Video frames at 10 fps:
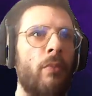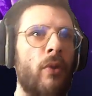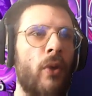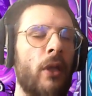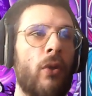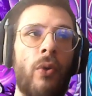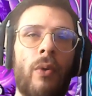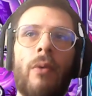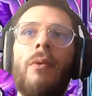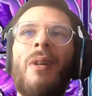be doing too.
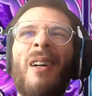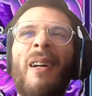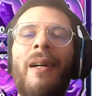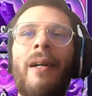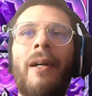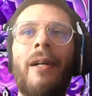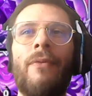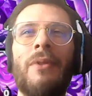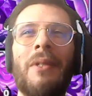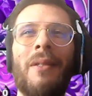
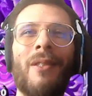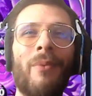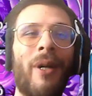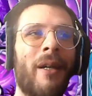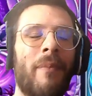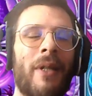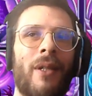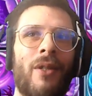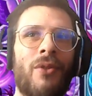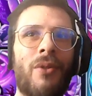I've seen some
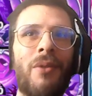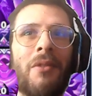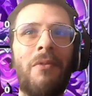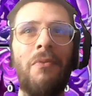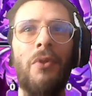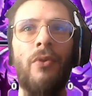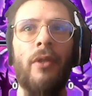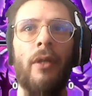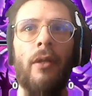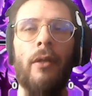recommendations of using